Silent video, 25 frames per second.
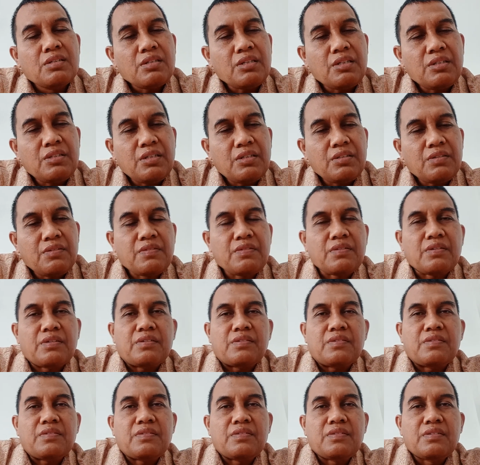And then
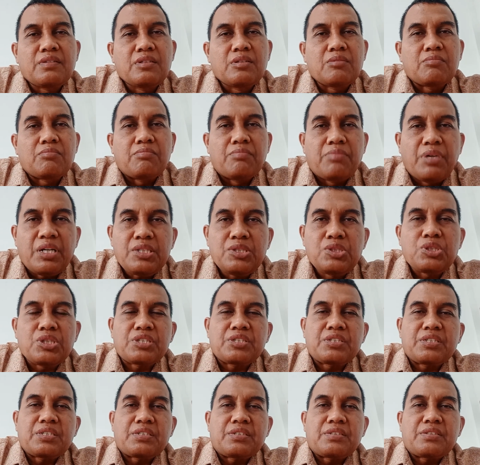third,
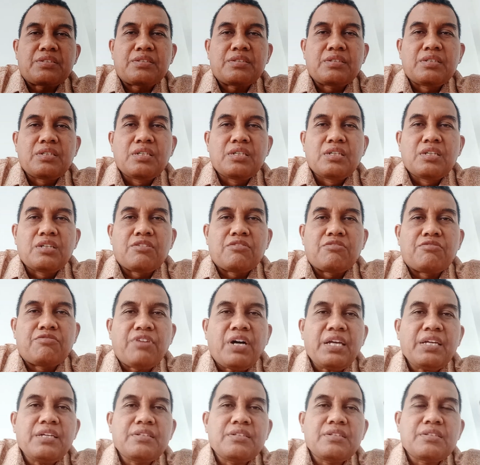budgeting.
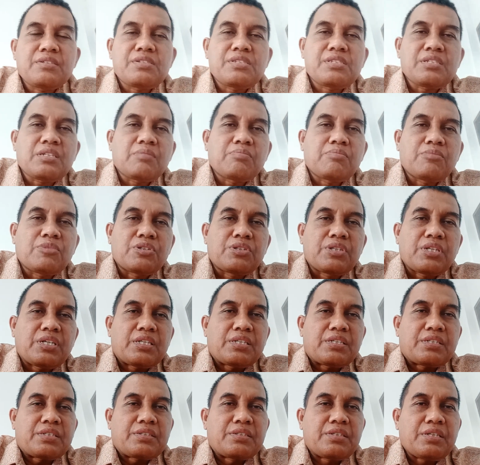Financial
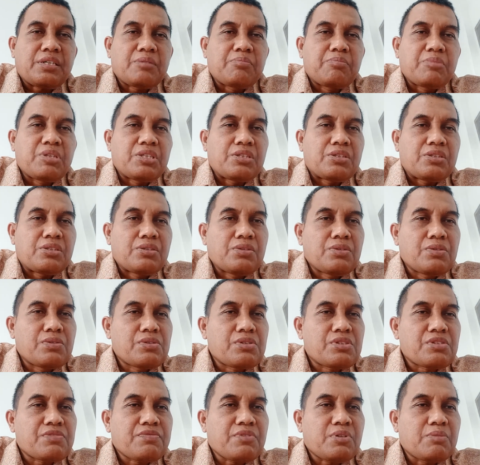modeling can be
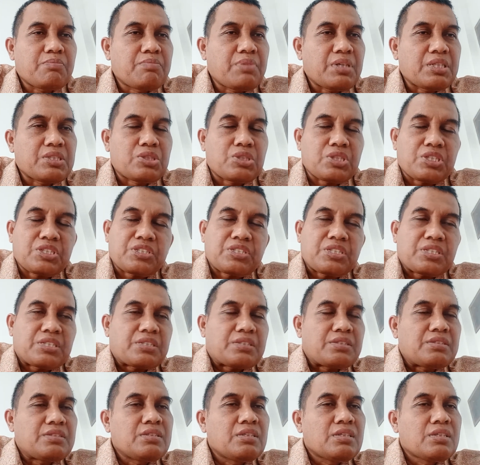used for
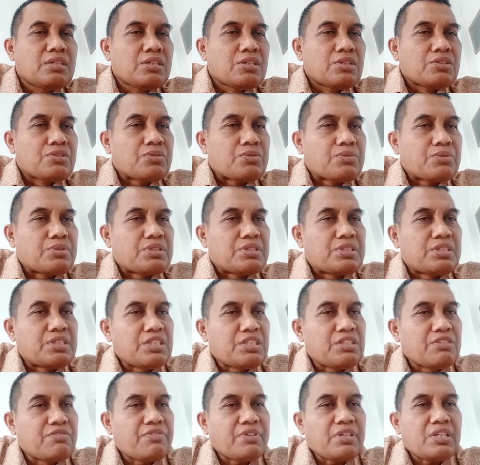budgeting to
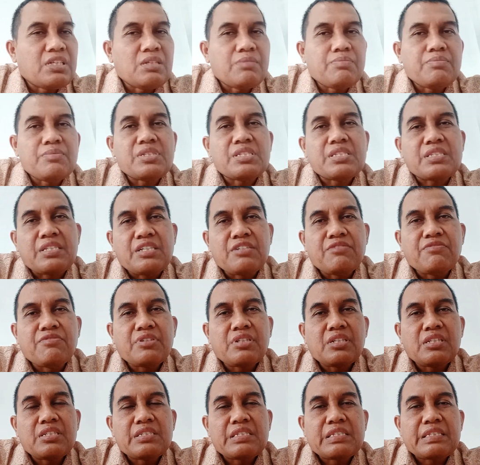develop
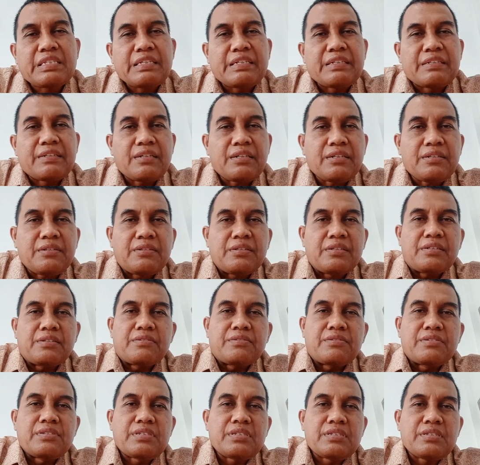several
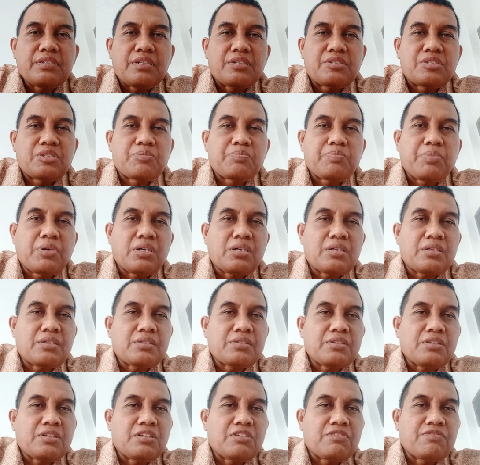scenarios as
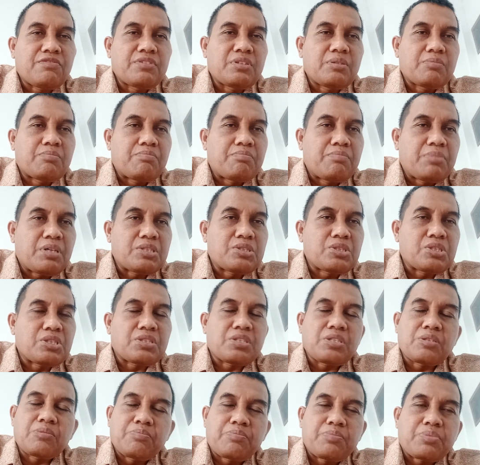part of the
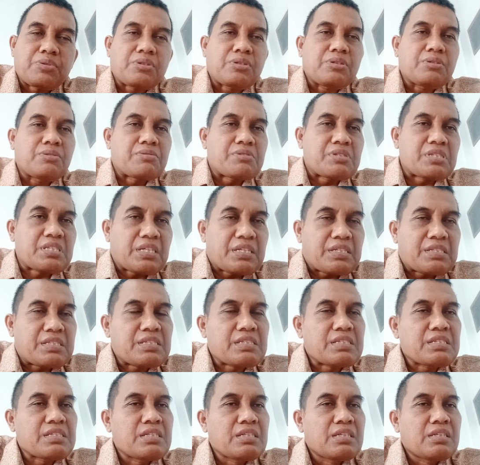budgeting
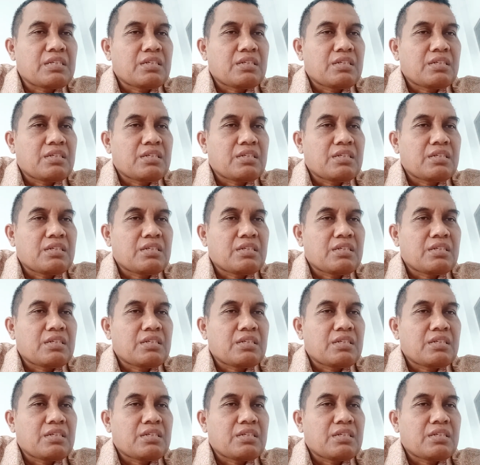process